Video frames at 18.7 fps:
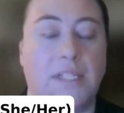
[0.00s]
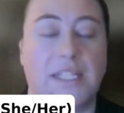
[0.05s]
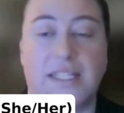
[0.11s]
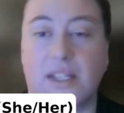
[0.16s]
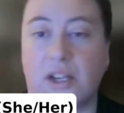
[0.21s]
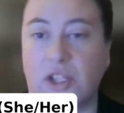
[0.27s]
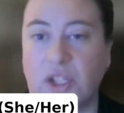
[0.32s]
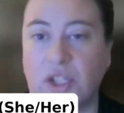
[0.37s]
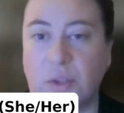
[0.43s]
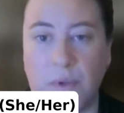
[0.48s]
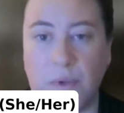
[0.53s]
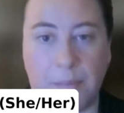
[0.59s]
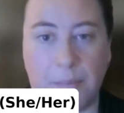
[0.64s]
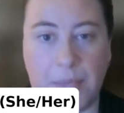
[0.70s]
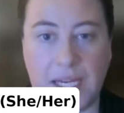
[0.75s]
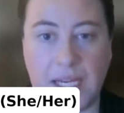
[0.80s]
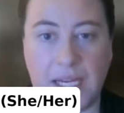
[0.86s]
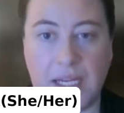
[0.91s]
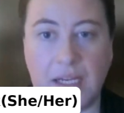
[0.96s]
Discussion with
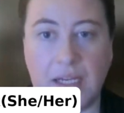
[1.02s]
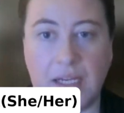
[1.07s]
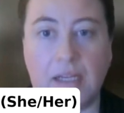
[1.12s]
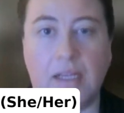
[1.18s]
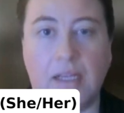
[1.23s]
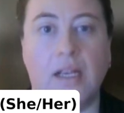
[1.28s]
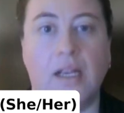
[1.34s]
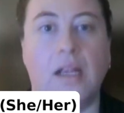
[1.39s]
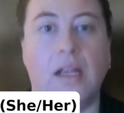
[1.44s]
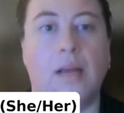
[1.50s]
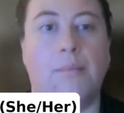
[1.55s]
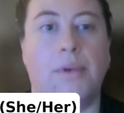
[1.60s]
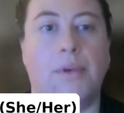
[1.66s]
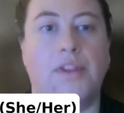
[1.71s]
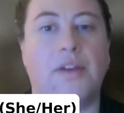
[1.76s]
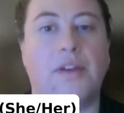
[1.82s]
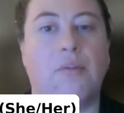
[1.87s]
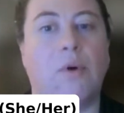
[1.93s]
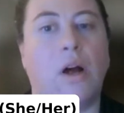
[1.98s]
a peer.
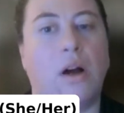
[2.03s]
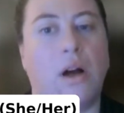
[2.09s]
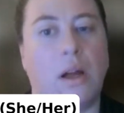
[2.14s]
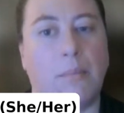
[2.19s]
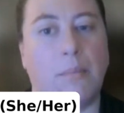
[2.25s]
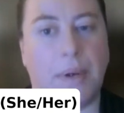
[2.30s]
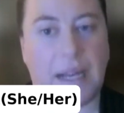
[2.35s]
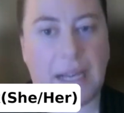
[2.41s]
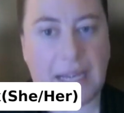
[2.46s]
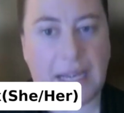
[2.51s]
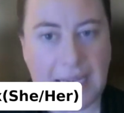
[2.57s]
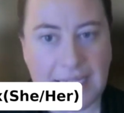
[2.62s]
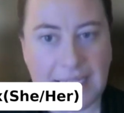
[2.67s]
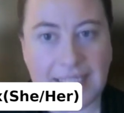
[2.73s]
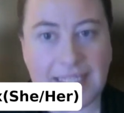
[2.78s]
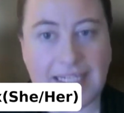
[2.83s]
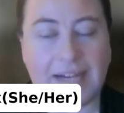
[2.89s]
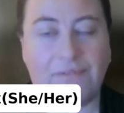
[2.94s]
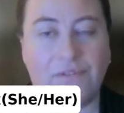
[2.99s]
But there are
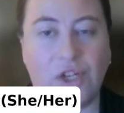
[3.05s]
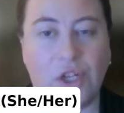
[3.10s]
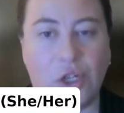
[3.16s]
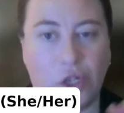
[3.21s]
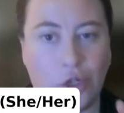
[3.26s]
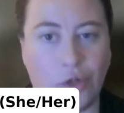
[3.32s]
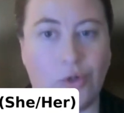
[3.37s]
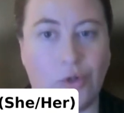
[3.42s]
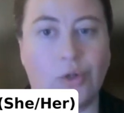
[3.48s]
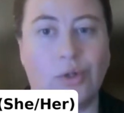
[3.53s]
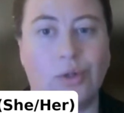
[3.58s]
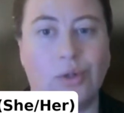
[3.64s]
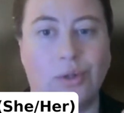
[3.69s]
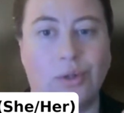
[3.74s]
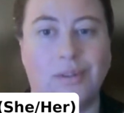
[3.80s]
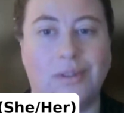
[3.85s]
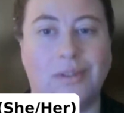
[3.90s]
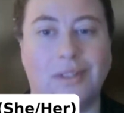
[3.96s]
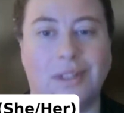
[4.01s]
plenty, if
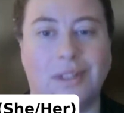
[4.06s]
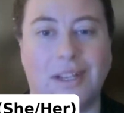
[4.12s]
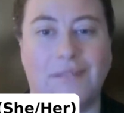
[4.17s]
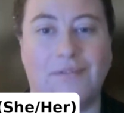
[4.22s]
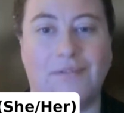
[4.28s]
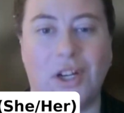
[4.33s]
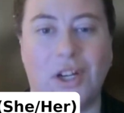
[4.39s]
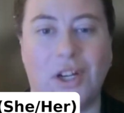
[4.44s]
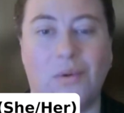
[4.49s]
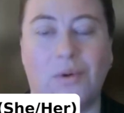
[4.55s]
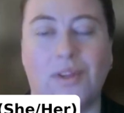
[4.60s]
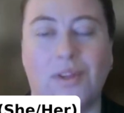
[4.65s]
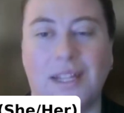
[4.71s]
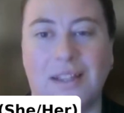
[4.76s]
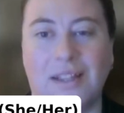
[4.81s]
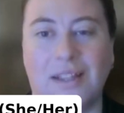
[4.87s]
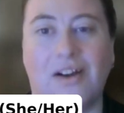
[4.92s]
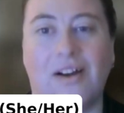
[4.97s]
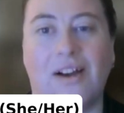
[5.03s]
you go
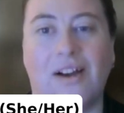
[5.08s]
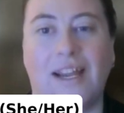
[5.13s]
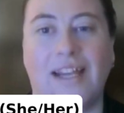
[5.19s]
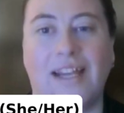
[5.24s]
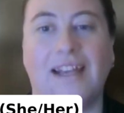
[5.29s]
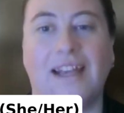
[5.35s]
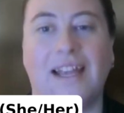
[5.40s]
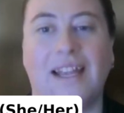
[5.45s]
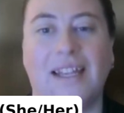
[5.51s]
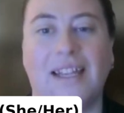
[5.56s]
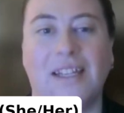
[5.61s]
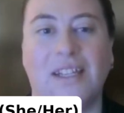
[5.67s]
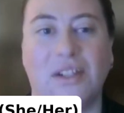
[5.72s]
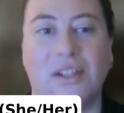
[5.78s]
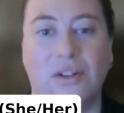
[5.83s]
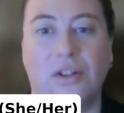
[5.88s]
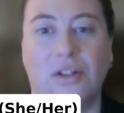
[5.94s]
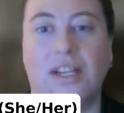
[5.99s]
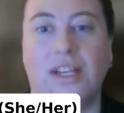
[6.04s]
online
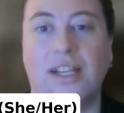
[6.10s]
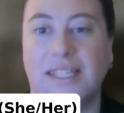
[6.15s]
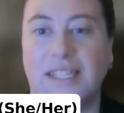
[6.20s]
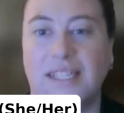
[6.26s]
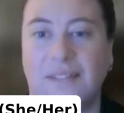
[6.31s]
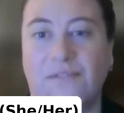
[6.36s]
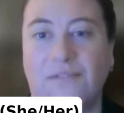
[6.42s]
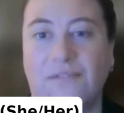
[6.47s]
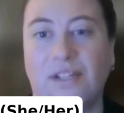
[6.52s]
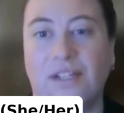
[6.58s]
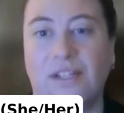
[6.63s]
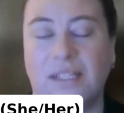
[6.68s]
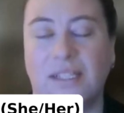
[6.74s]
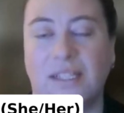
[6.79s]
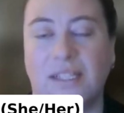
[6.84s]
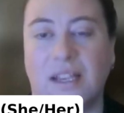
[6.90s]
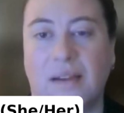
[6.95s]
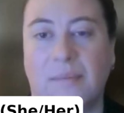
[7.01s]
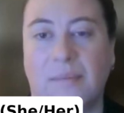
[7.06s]
and look at
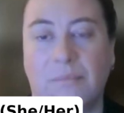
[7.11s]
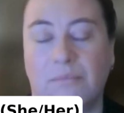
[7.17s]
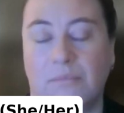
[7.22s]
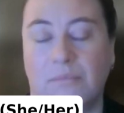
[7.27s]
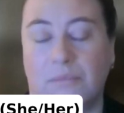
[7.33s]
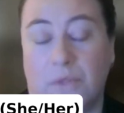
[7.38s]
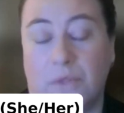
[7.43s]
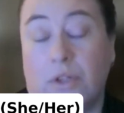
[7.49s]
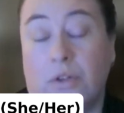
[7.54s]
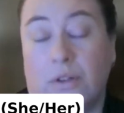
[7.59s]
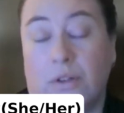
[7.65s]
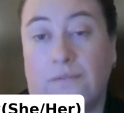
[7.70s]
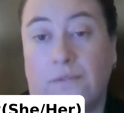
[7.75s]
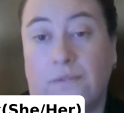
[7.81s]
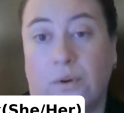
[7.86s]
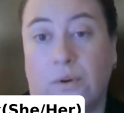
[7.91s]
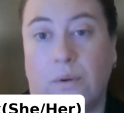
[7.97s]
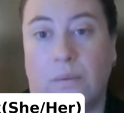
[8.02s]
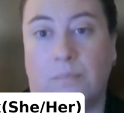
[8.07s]
different,
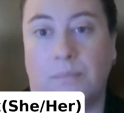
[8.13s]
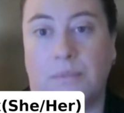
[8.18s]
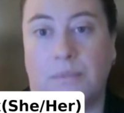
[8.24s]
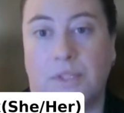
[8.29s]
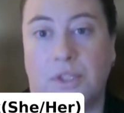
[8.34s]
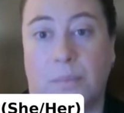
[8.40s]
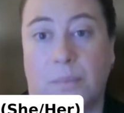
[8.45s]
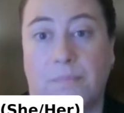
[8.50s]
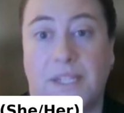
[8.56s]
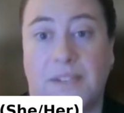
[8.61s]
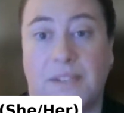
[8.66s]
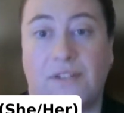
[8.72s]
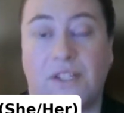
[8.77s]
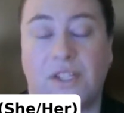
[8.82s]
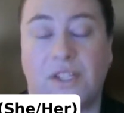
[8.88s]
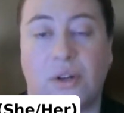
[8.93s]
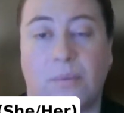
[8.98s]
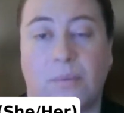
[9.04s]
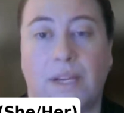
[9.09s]
look for
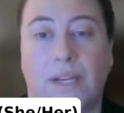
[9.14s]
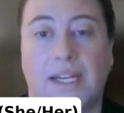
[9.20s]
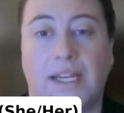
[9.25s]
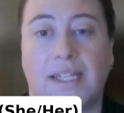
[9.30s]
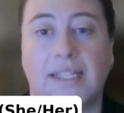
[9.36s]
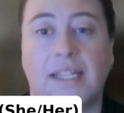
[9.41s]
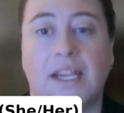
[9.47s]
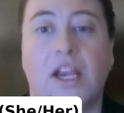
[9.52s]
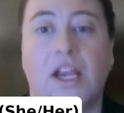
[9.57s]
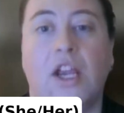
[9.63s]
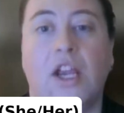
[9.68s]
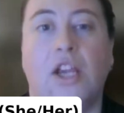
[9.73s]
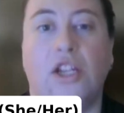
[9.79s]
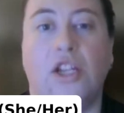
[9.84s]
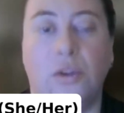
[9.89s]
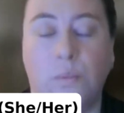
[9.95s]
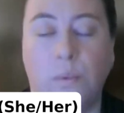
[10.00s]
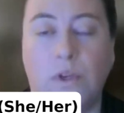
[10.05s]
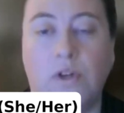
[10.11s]
different topics,
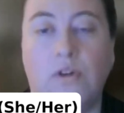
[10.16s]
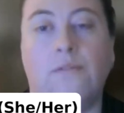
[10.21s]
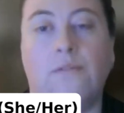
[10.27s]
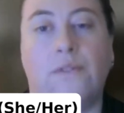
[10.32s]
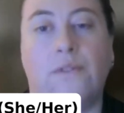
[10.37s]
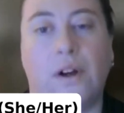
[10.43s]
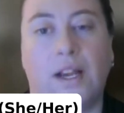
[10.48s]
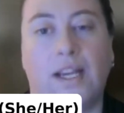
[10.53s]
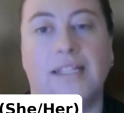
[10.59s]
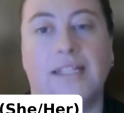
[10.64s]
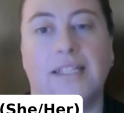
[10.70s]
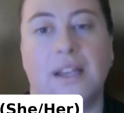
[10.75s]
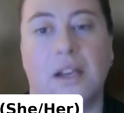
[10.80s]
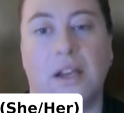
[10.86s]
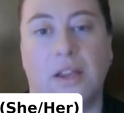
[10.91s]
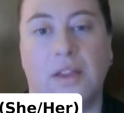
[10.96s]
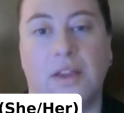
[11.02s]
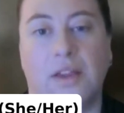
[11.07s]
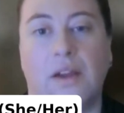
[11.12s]
you will
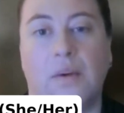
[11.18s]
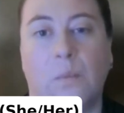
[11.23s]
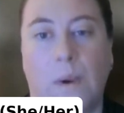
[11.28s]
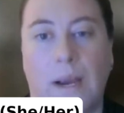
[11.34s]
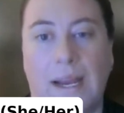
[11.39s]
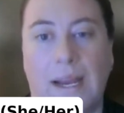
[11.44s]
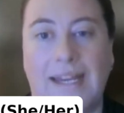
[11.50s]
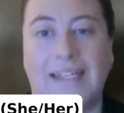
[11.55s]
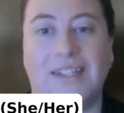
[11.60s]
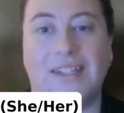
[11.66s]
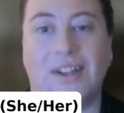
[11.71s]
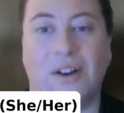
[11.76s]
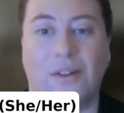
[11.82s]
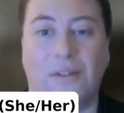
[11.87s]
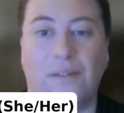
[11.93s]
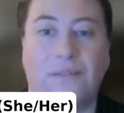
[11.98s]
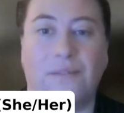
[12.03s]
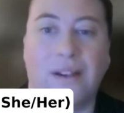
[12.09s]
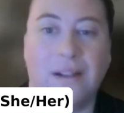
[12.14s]
find other ways
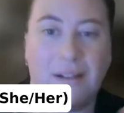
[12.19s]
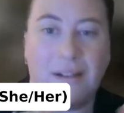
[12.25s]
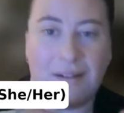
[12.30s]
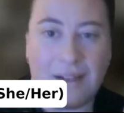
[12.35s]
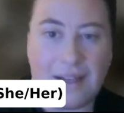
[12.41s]
of